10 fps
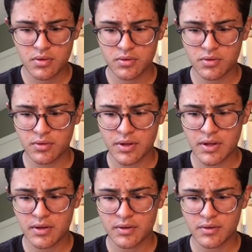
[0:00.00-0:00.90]
So
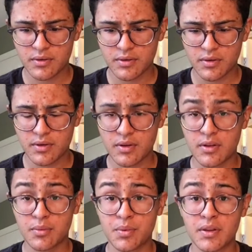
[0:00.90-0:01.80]
like,
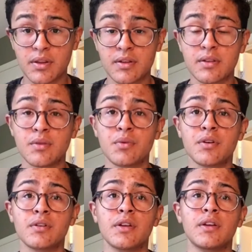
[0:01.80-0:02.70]
it's been lately
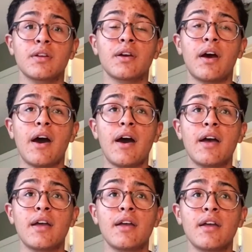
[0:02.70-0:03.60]
where like
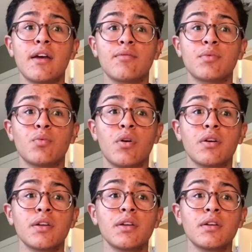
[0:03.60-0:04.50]
I have been
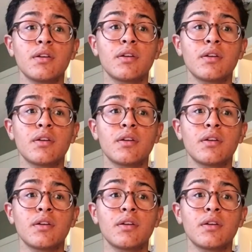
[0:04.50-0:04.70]
walking,